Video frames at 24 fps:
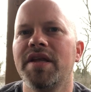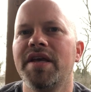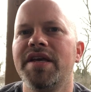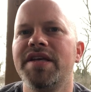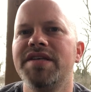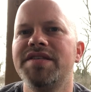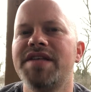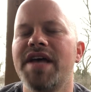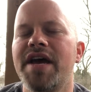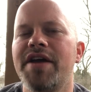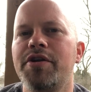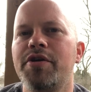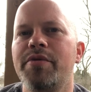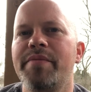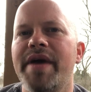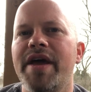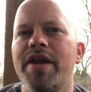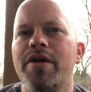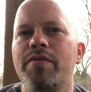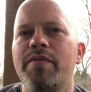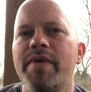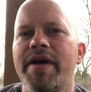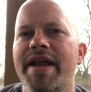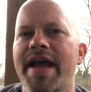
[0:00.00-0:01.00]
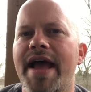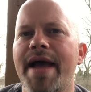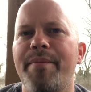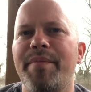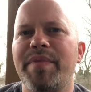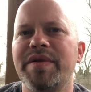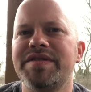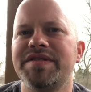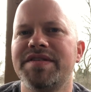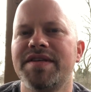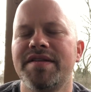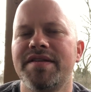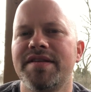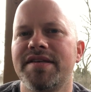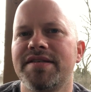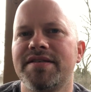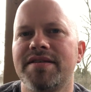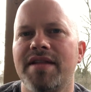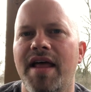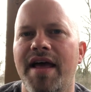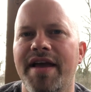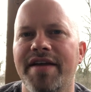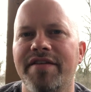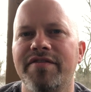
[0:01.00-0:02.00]
is that no matter what happens in
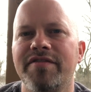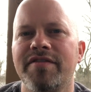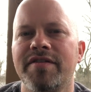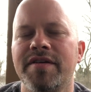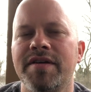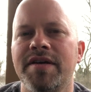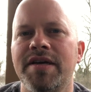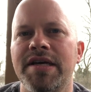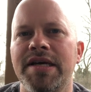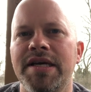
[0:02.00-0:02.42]
this life,